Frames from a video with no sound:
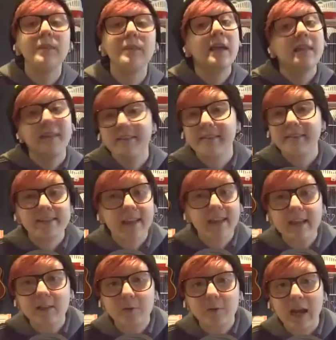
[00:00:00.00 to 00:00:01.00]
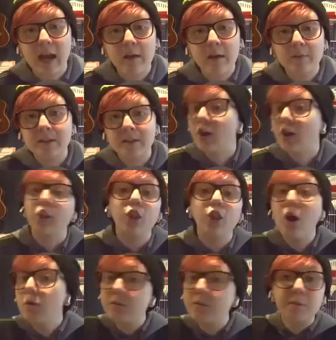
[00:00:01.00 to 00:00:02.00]
And that's exactly what happened,
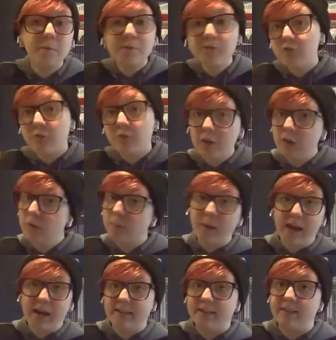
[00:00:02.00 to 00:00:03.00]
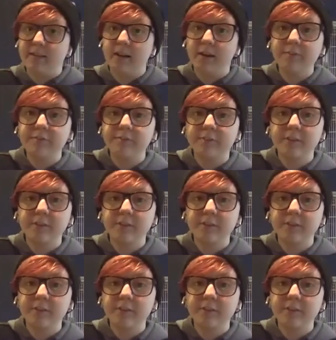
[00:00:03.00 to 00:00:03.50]
along with a bunch of other bad stuff.